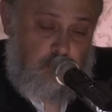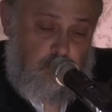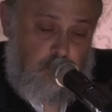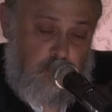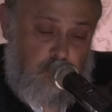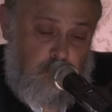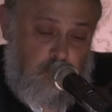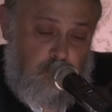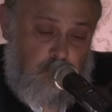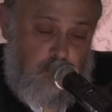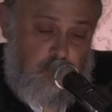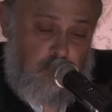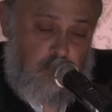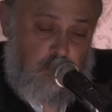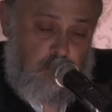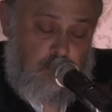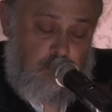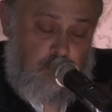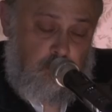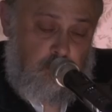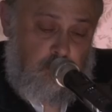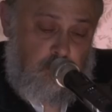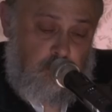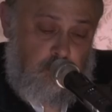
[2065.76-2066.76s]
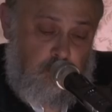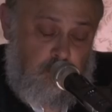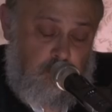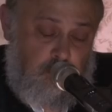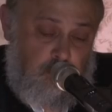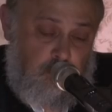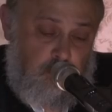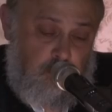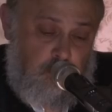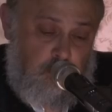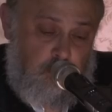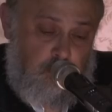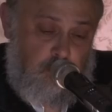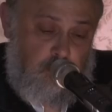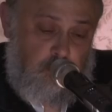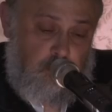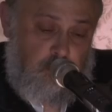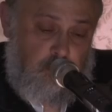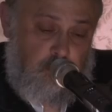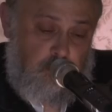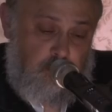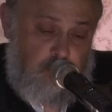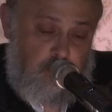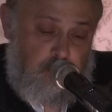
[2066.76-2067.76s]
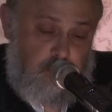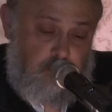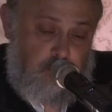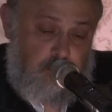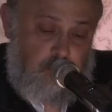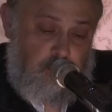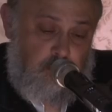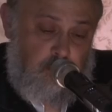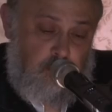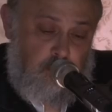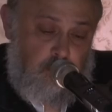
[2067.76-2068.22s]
Nobody speaks.